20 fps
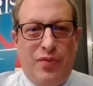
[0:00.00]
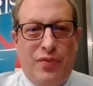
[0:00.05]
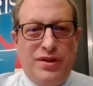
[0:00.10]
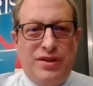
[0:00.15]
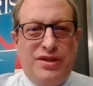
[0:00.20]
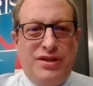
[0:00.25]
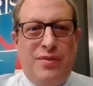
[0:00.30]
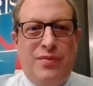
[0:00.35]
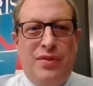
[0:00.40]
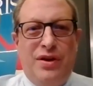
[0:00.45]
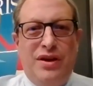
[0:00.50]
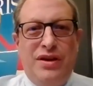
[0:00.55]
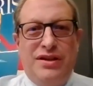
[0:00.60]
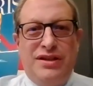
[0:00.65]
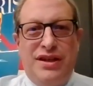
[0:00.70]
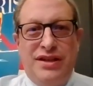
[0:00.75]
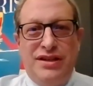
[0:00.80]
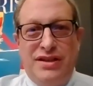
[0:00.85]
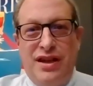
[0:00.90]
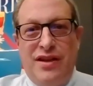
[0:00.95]
When somebody
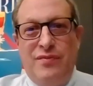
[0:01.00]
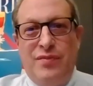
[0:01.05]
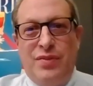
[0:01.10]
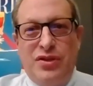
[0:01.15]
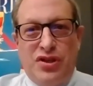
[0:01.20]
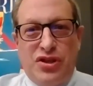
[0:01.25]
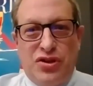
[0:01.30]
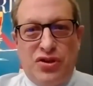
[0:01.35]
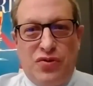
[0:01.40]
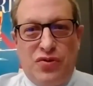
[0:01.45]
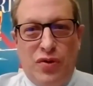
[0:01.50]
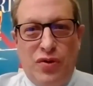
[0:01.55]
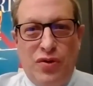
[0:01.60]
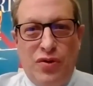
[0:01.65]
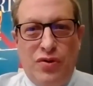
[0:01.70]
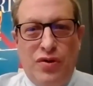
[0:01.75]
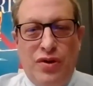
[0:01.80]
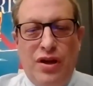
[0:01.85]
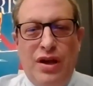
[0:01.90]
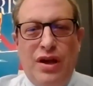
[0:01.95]
says they've been
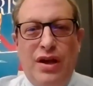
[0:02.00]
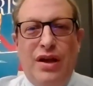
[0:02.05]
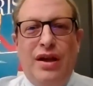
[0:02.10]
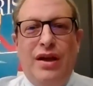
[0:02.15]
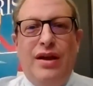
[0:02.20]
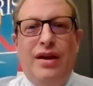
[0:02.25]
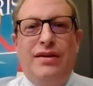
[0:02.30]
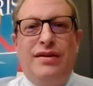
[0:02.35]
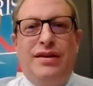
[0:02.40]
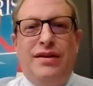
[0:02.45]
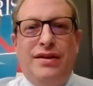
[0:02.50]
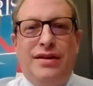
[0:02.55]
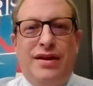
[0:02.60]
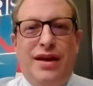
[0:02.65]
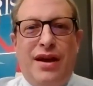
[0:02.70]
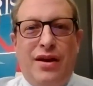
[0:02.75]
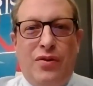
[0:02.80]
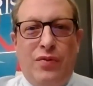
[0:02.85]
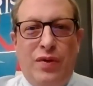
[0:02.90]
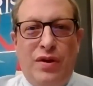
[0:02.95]
screwed, didn't
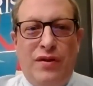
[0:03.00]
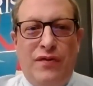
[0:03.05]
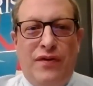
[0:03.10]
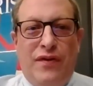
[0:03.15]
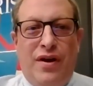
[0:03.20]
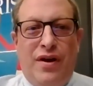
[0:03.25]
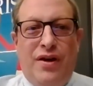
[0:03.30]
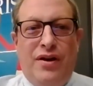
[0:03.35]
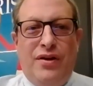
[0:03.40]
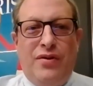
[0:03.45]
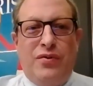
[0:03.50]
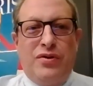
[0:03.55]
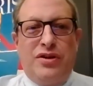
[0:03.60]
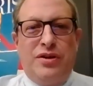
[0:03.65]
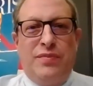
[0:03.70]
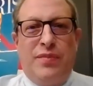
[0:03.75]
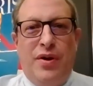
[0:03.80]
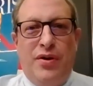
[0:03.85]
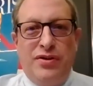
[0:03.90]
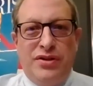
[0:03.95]
get a refund, were
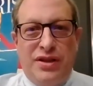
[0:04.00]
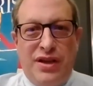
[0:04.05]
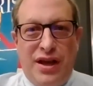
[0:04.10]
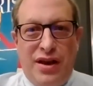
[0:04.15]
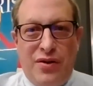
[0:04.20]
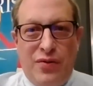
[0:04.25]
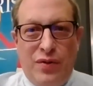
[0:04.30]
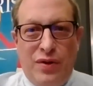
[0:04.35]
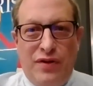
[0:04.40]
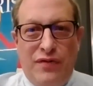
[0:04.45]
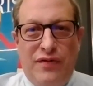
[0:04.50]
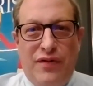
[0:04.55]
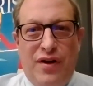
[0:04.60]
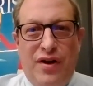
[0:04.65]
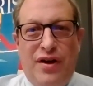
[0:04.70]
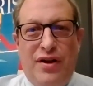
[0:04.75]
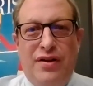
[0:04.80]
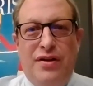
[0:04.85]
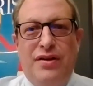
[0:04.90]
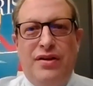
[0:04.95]
supposed to get a
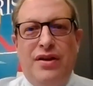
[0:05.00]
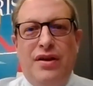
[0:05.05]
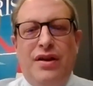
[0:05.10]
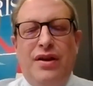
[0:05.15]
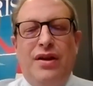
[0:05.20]
refund,